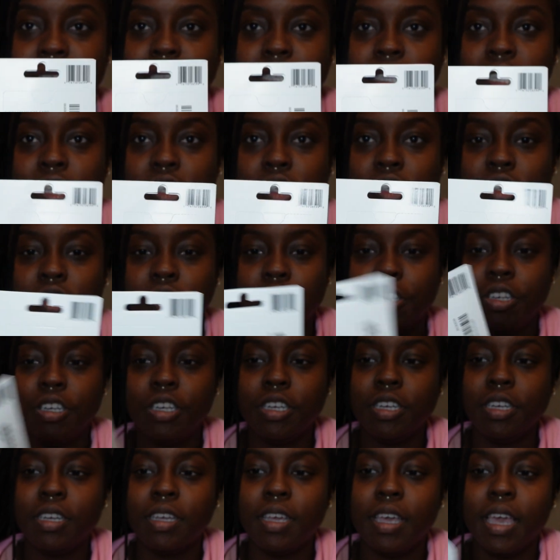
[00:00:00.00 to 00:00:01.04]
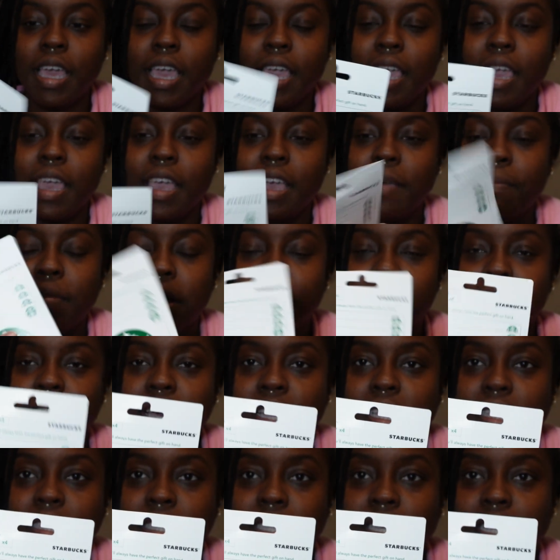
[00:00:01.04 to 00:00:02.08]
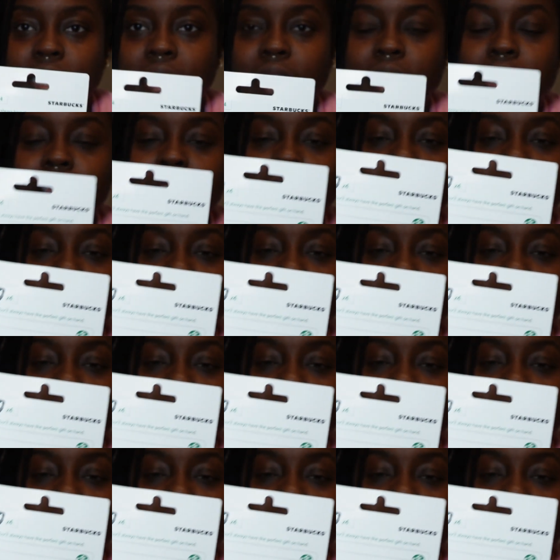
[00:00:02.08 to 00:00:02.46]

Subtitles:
sister and my cousin.